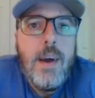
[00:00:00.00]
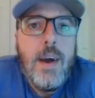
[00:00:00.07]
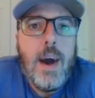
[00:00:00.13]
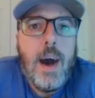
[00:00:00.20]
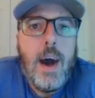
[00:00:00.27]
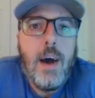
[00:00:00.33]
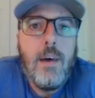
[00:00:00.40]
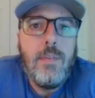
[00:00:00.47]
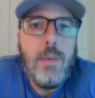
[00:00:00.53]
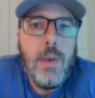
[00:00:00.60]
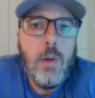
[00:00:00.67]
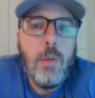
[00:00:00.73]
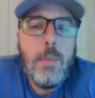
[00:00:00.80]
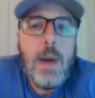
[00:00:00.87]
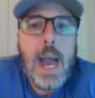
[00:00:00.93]
of
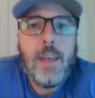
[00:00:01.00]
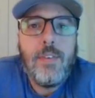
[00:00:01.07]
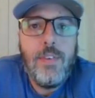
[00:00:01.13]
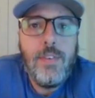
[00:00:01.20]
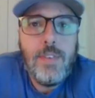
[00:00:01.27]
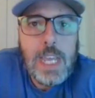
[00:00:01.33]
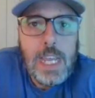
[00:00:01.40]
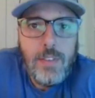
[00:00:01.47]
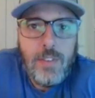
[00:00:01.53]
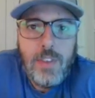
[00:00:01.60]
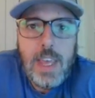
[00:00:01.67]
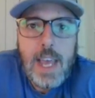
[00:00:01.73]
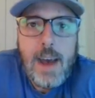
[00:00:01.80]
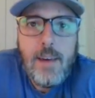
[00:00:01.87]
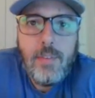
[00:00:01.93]
YieldMax's
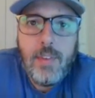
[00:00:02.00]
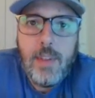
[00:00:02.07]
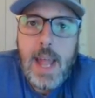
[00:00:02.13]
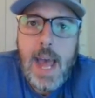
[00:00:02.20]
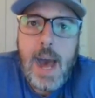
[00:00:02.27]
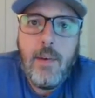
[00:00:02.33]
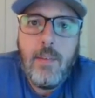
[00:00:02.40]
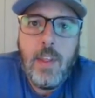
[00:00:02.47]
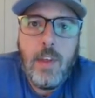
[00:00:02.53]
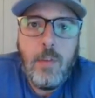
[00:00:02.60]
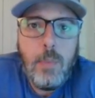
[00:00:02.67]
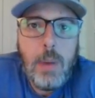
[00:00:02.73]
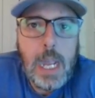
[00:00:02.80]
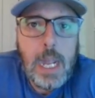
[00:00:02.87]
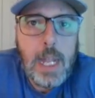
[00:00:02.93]
ETFs and how
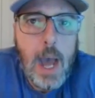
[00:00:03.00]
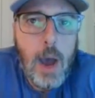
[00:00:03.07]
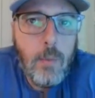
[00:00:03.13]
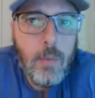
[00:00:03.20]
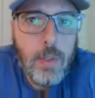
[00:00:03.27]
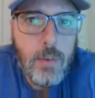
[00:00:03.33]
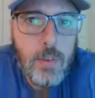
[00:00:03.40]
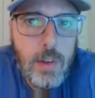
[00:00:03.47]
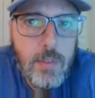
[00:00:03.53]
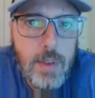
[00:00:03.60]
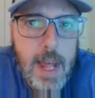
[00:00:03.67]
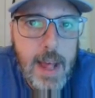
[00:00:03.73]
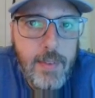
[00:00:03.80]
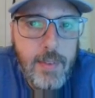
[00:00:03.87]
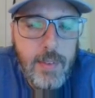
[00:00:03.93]
they've paid out their
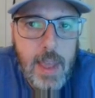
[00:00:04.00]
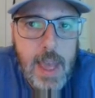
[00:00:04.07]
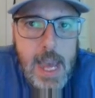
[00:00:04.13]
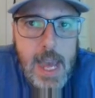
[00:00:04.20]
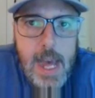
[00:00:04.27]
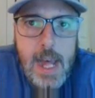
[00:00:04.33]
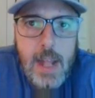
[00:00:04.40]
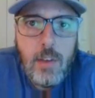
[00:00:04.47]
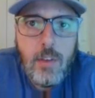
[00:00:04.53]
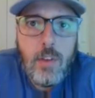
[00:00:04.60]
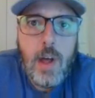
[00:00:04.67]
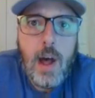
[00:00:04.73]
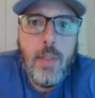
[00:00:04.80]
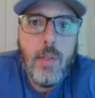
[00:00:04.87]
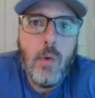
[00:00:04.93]
dividends and
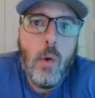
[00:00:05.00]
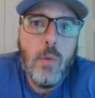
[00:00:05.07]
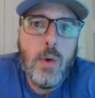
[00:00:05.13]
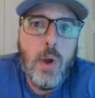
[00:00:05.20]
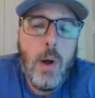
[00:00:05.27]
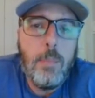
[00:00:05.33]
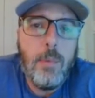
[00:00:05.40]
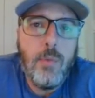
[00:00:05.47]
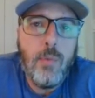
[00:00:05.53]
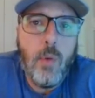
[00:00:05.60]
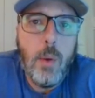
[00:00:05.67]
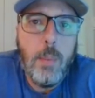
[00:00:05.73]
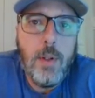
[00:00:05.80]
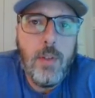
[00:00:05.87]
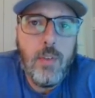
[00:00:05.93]
their overall
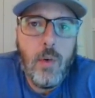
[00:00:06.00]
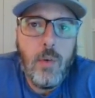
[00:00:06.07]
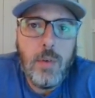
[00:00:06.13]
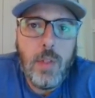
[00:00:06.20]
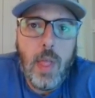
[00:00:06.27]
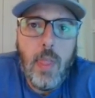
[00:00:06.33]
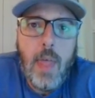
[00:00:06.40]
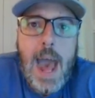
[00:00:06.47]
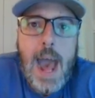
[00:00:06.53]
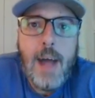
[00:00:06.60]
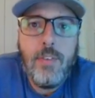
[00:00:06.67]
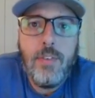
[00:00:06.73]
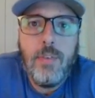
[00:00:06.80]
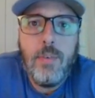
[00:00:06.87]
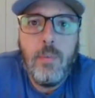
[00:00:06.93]
performance over the
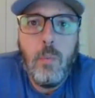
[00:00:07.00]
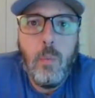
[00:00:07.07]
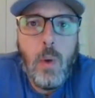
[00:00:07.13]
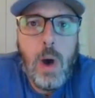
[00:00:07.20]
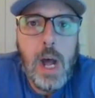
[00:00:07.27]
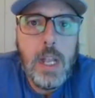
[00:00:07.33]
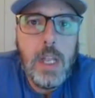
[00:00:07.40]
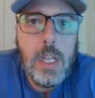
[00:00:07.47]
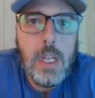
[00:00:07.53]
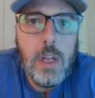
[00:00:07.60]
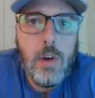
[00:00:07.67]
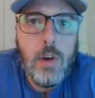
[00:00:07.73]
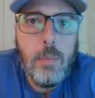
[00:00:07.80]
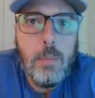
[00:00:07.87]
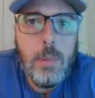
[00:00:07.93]
last 1
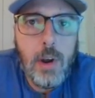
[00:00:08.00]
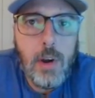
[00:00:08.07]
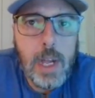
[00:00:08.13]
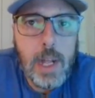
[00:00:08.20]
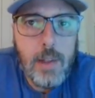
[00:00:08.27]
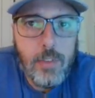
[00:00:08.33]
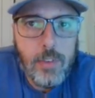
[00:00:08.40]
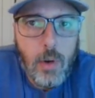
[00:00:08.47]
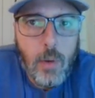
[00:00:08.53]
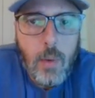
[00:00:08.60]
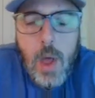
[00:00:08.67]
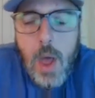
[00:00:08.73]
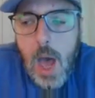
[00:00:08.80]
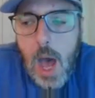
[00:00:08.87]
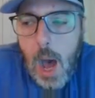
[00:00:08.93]
year period. So
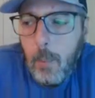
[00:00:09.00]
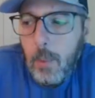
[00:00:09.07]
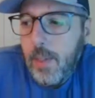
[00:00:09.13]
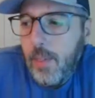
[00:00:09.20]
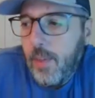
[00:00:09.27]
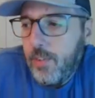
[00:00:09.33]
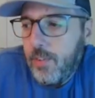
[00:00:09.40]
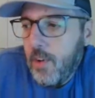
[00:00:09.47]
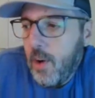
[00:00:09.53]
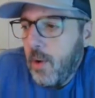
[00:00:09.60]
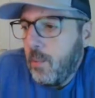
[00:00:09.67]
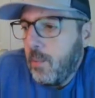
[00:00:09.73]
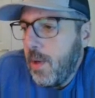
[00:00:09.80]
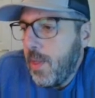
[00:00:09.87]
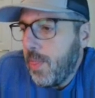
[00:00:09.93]
I wanted to
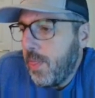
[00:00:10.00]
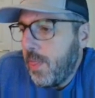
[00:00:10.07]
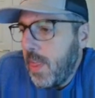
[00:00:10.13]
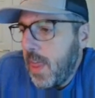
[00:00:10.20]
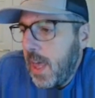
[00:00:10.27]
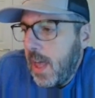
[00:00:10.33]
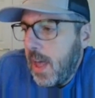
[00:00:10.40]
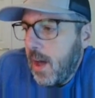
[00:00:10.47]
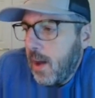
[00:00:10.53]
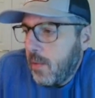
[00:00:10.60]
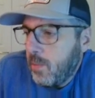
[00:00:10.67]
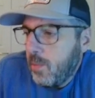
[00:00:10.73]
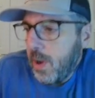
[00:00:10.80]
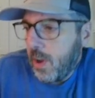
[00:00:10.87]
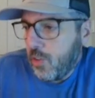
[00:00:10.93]
start with the
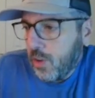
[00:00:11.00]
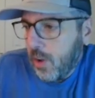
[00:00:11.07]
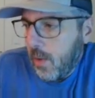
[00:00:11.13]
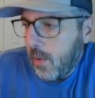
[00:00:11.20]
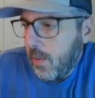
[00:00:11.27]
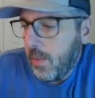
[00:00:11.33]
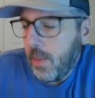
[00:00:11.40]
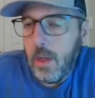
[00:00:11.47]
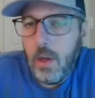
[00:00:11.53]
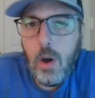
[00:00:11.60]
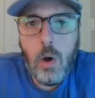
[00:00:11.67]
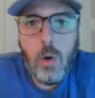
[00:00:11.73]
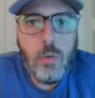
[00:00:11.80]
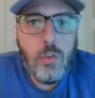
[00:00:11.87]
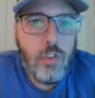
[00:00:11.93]
original, the
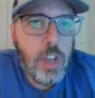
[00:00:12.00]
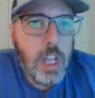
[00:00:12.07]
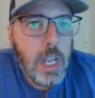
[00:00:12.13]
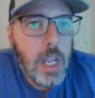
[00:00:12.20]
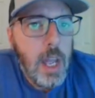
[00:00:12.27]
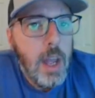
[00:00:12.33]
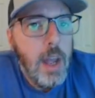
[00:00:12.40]
OG